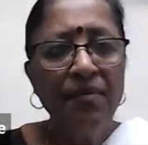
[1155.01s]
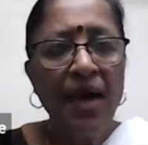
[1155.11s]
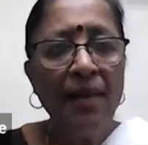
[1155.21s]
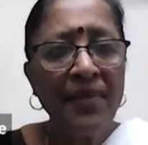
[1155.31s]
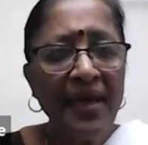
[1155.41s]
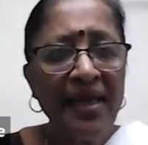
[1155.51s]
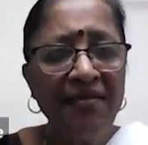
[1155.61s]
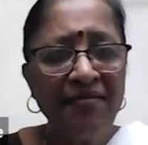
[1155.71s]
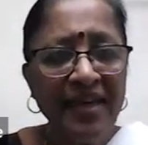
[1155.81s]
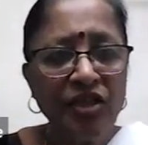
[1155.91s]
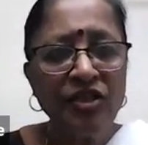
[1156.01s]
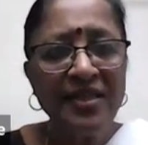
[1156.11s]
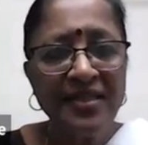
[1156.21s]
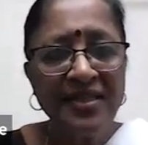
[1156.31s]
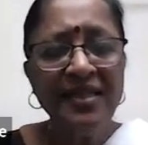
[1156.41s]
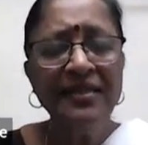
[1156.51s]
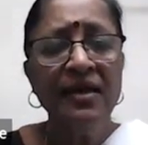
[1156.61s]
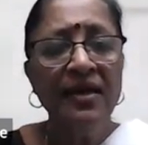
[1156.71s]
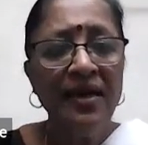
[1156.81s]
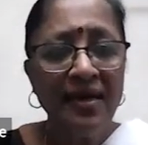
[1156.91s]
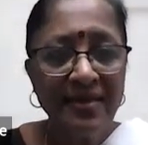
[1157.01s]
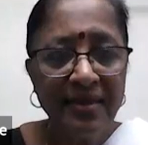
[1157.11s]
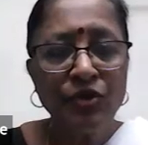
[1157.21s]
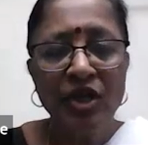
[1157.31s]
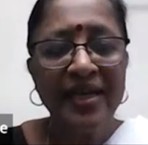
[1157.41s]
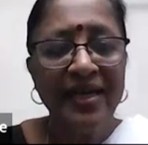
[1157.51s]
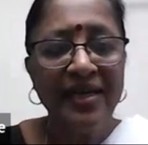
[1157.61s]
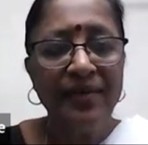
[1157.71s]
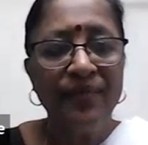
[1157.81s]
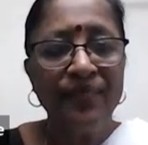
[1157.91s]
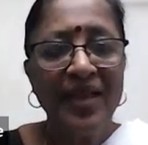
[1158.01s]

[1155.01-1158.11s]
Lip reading: mam e vaishyasya asamshayaha.